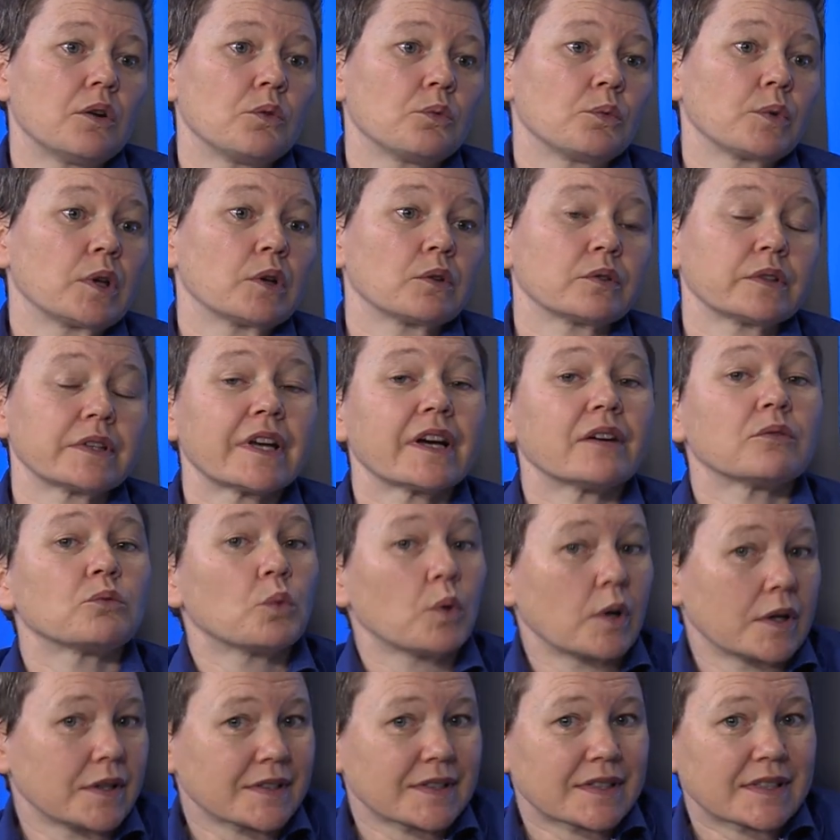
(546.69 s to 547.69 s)
We only have
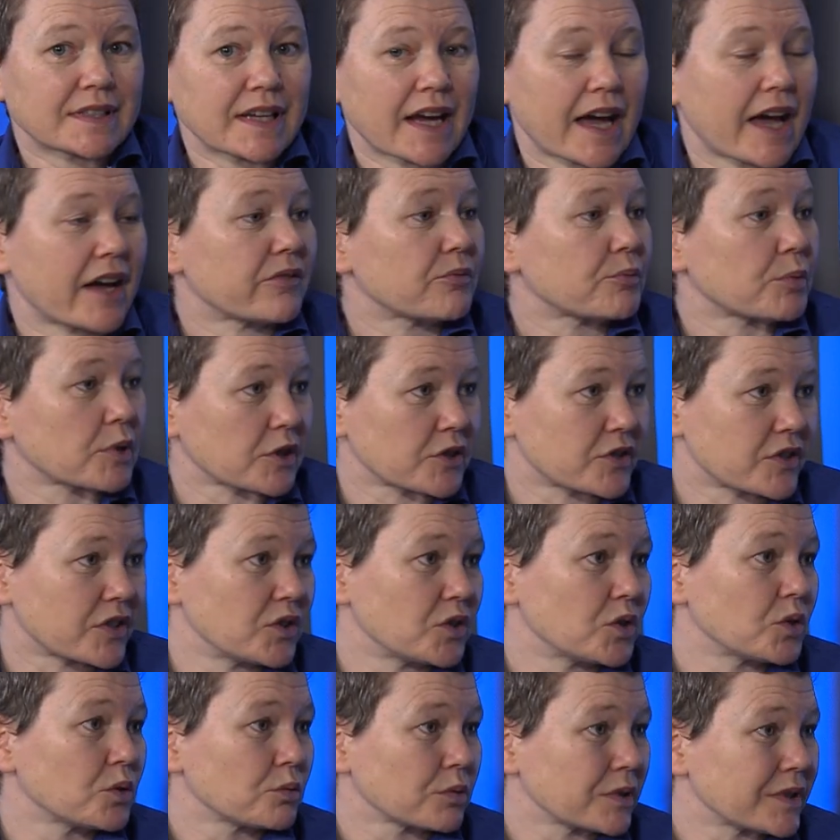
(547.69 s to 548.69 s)
one staff
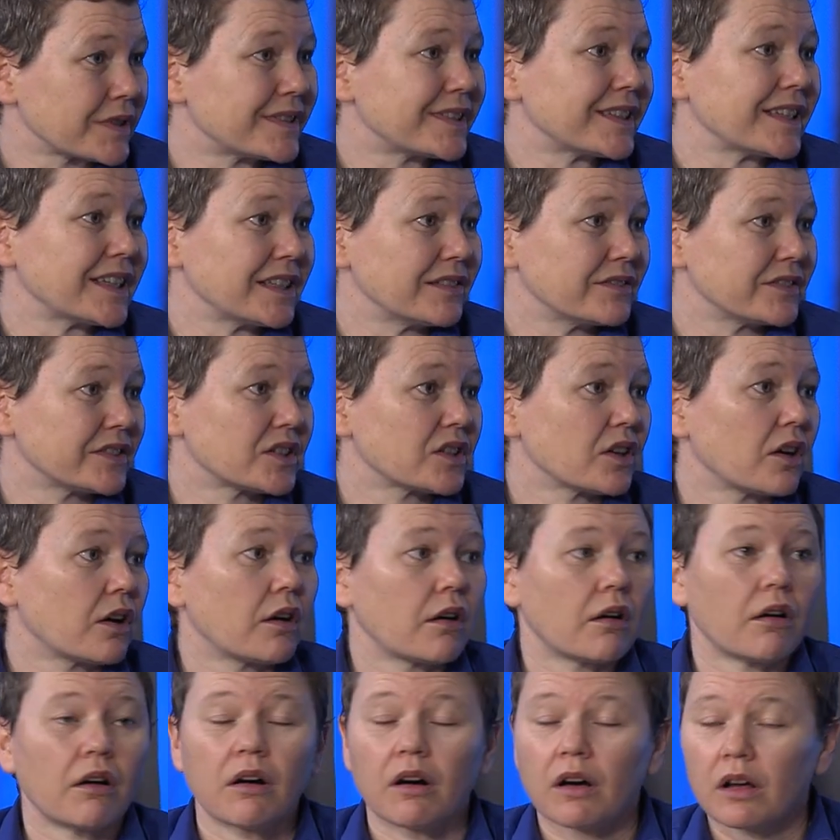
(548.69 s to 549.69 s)
person who receives
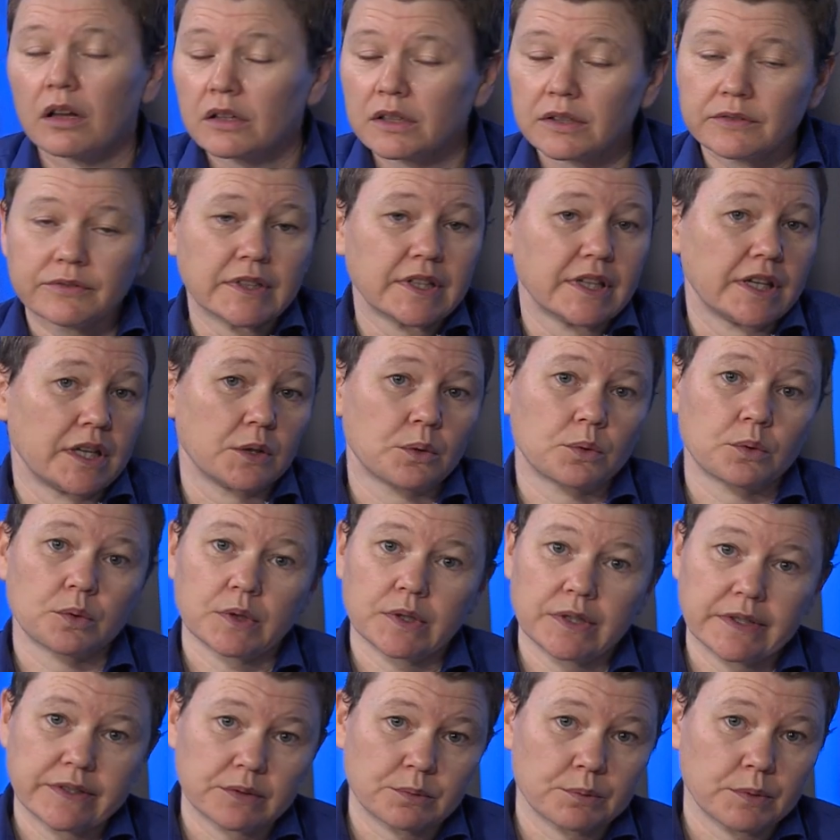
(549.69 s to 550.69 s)
all of the
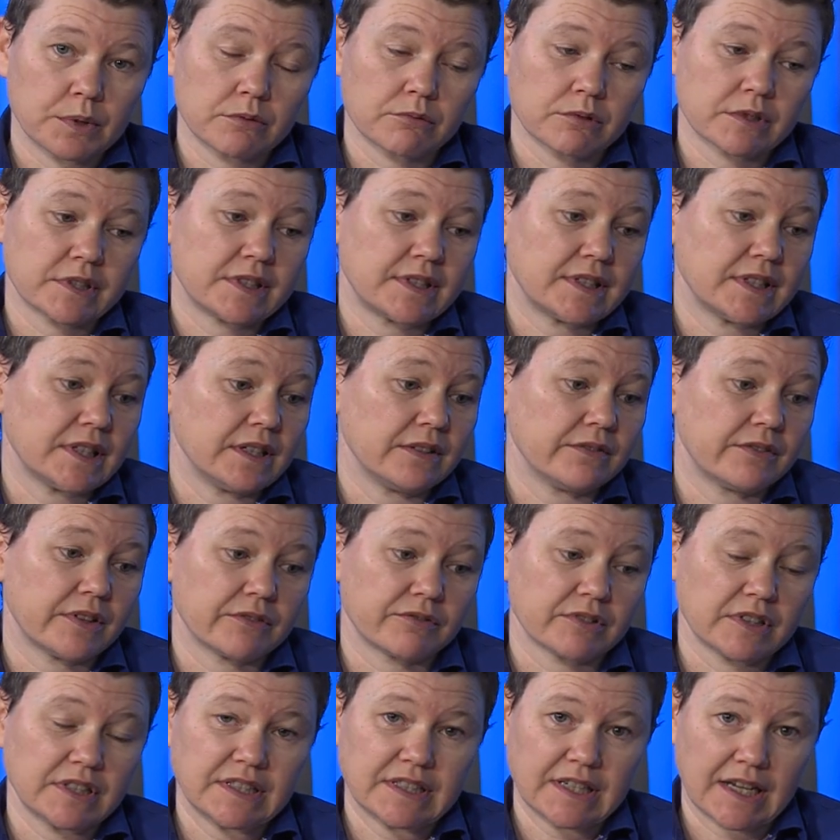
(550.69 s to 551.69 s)
inquiries we receive
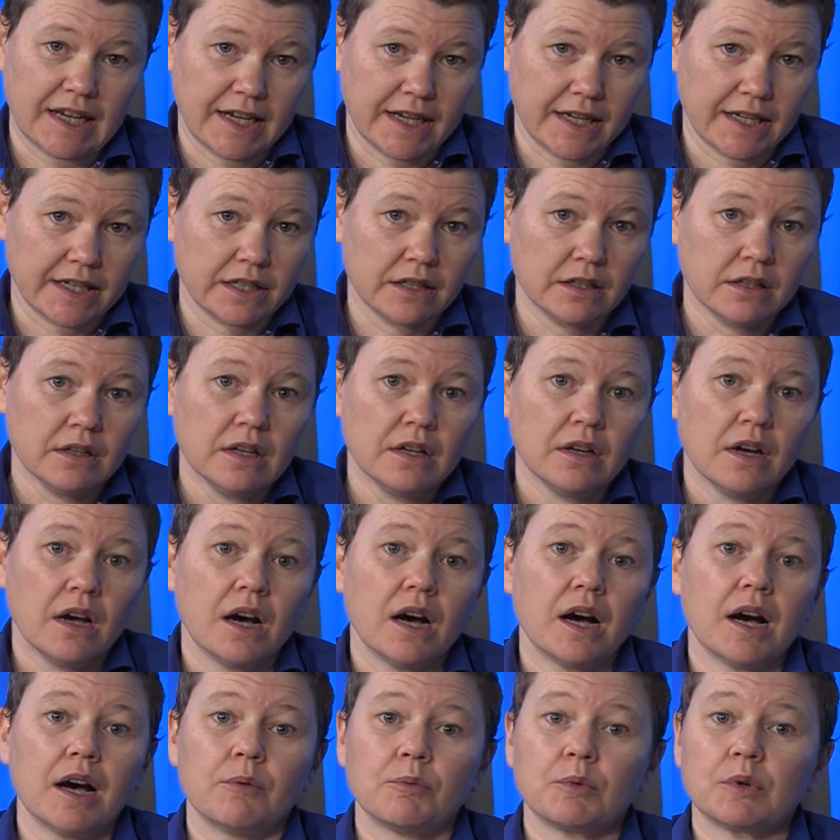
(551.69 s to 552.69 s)
every day,
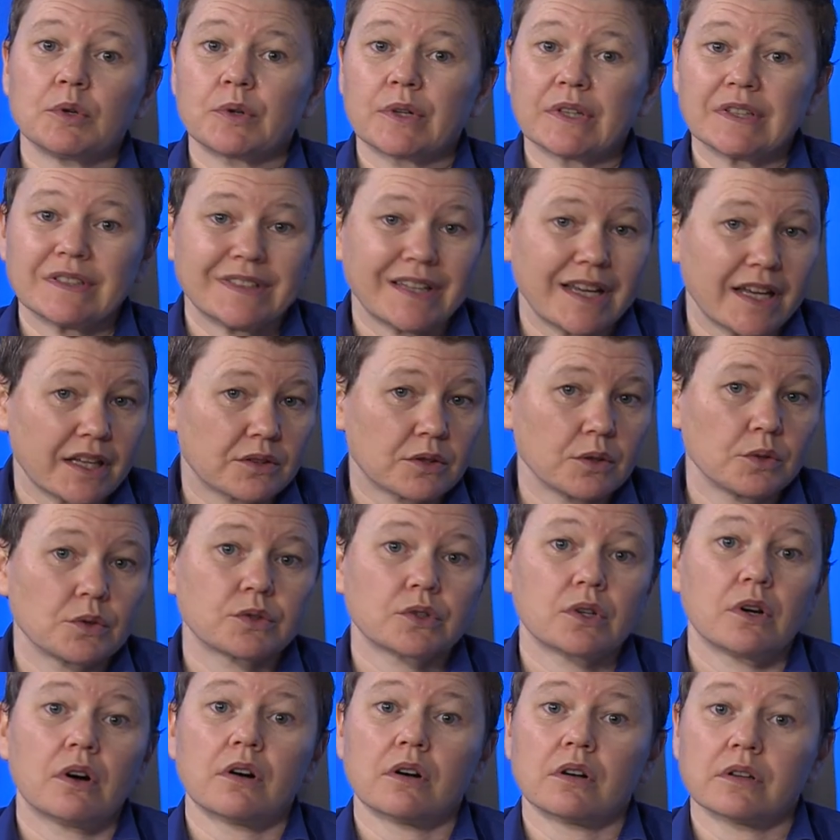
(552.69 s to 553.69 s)
who can take those
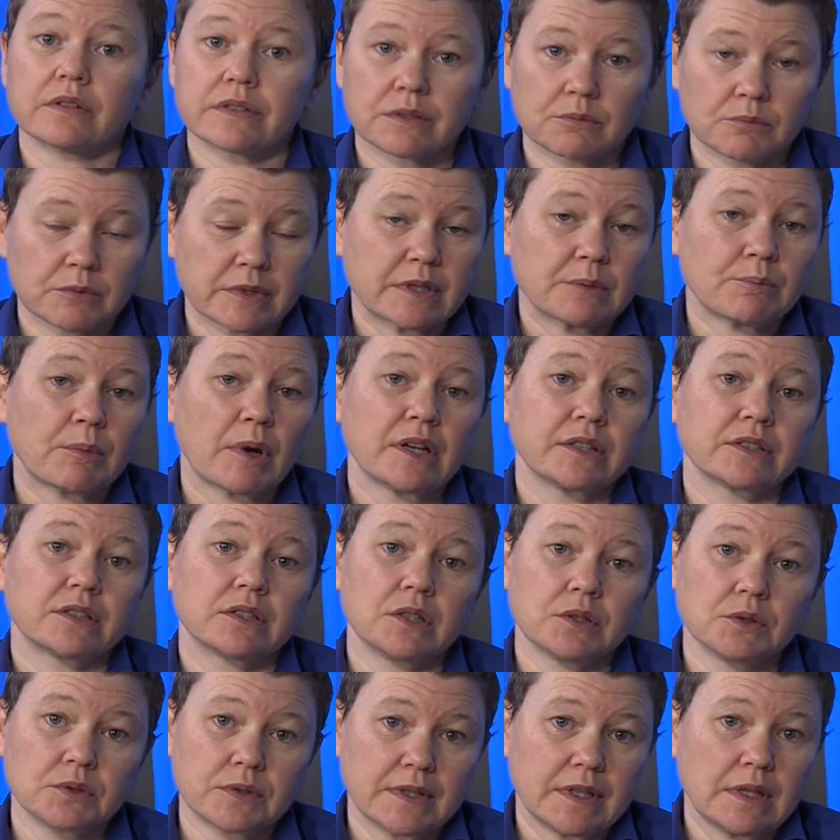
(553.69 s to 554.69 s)
calls and respond to
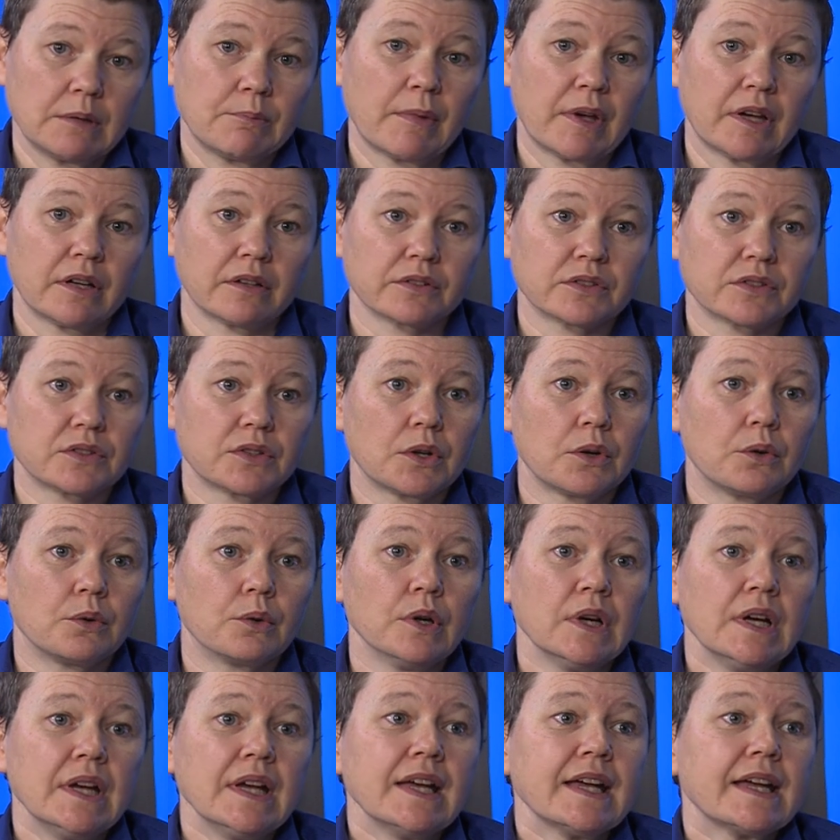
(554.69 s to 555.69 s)
those emails.
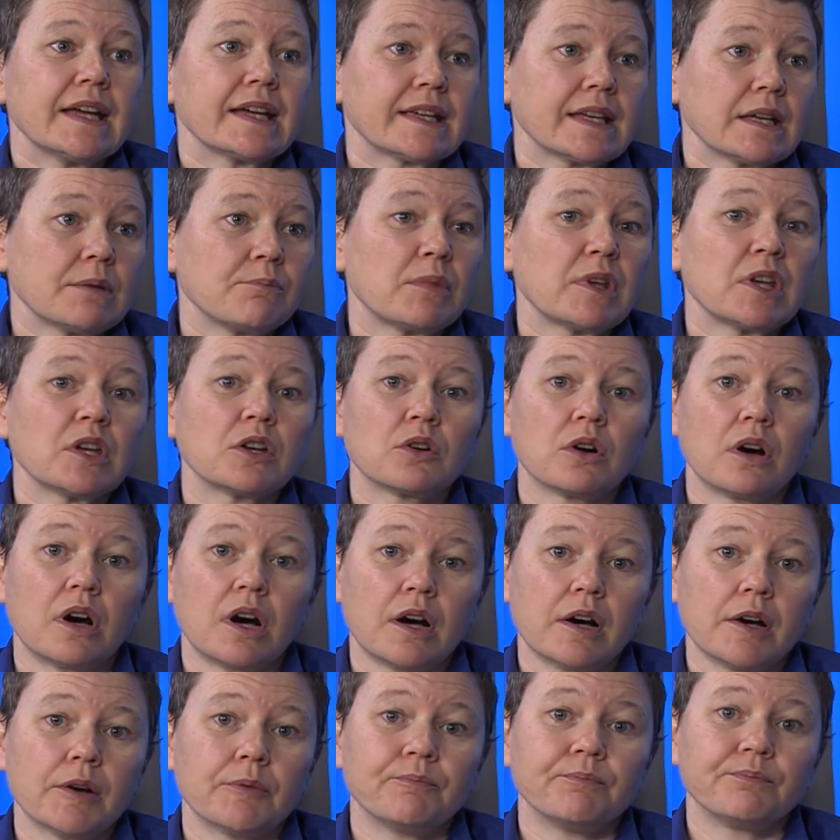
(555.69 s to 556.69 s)
So it can be,
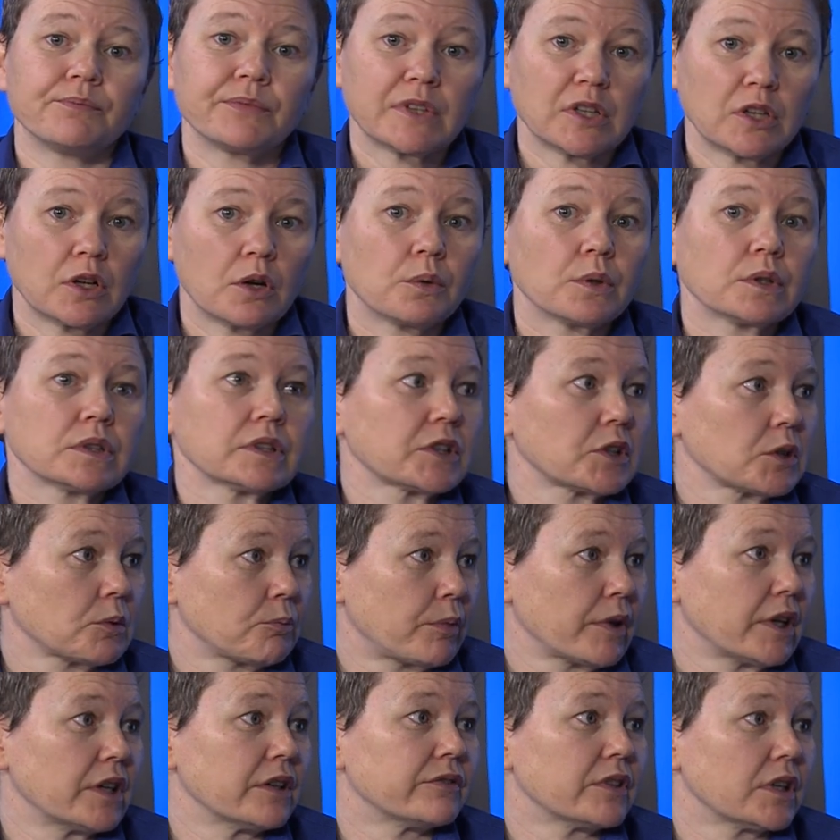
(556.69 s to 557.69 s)
a little
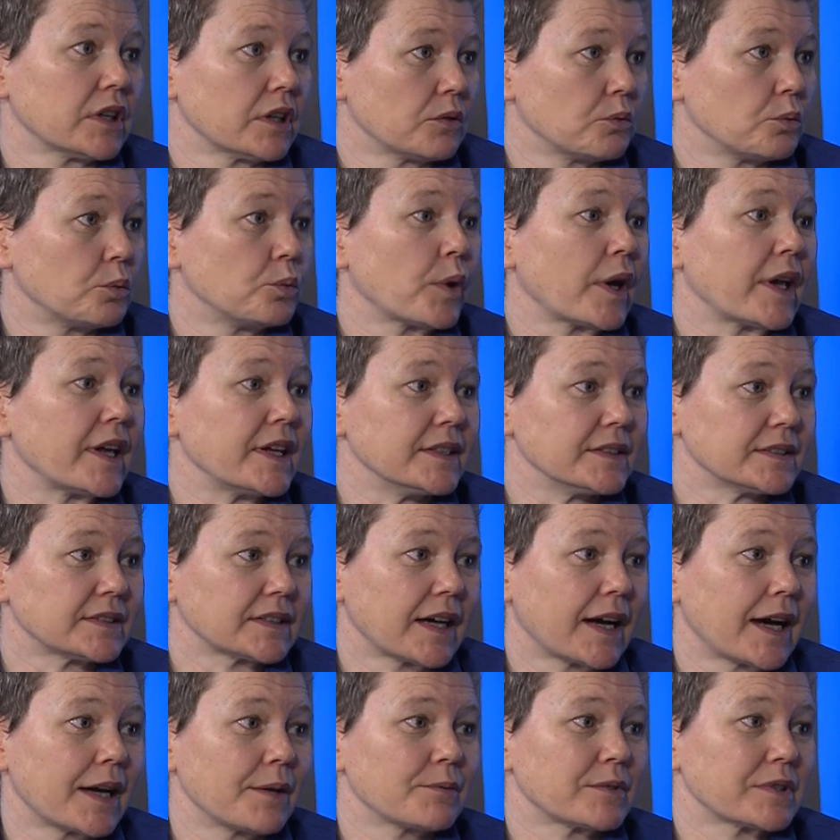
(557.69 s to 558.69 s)
bit of a wait
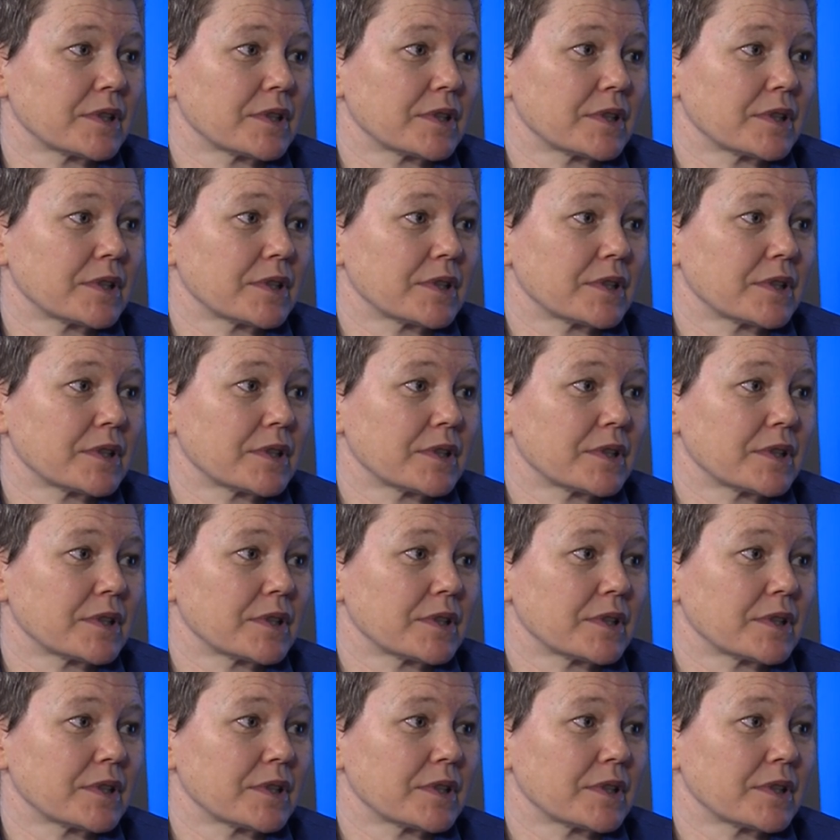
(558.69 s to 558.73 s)
time.